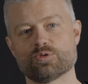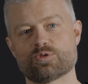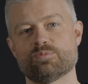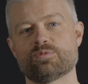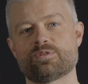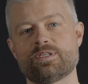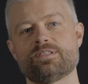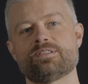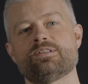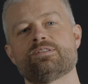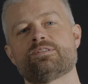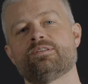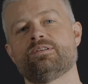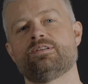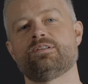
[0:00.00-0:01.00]
some
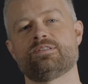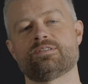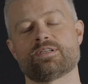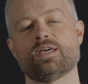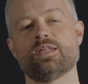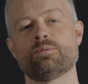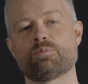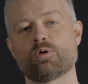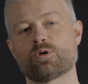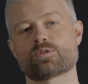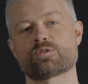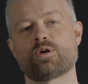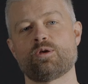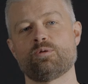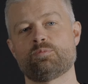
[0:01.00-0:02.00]
scissors to get the
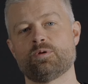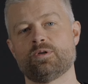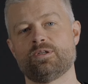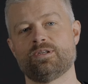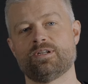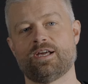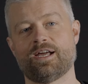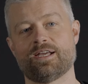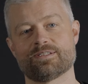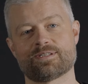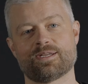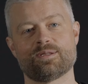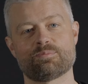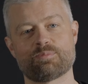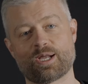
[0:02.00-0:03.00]
box open and
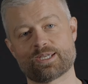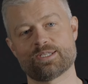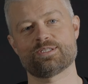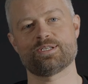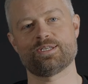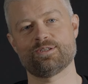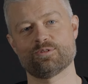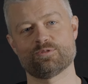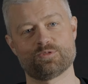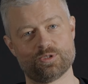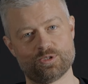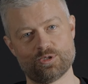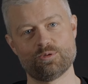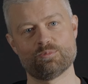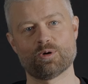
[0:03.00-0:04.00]
take the packaging off your
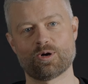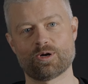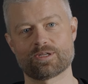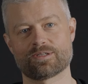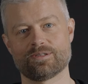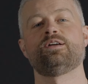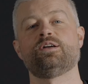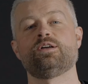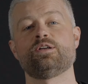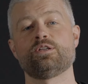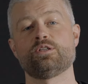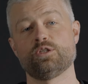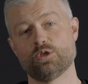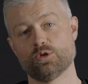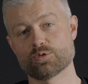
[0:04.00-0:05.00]
new bike.
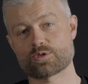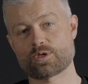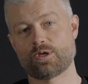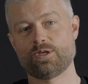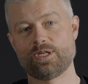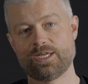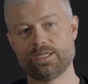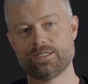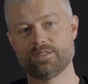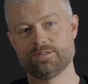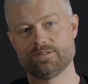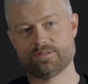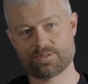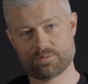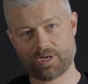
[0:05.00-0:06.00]
You'll also need
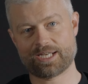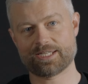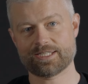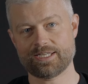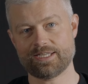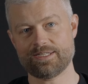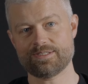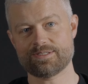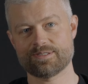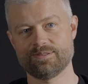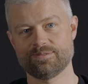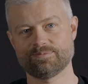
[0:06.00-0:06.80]
some Allen keys,